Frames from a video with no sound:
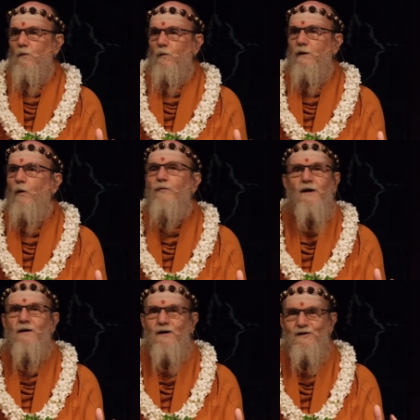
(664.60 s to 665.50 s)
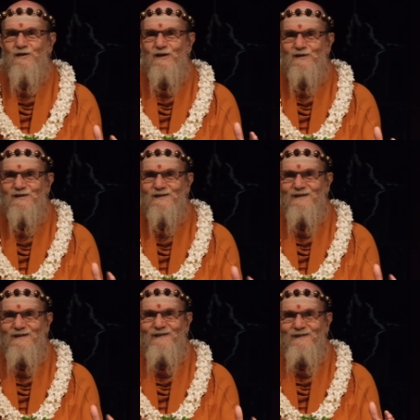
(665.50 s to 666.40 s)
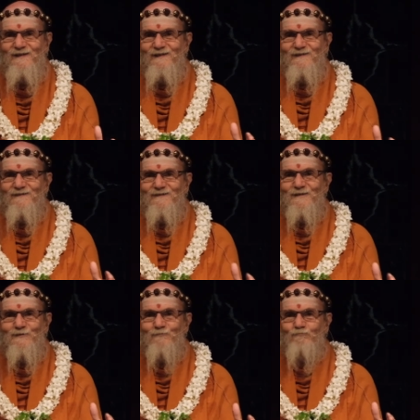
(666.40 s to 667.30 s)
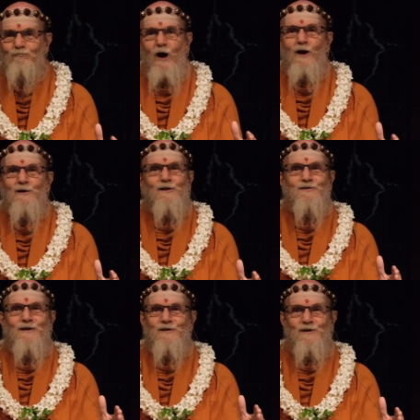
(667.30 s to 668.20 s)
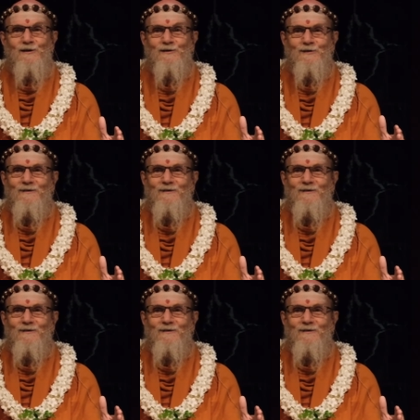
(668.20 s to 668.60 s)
We don't think it exists. God doesn't exist.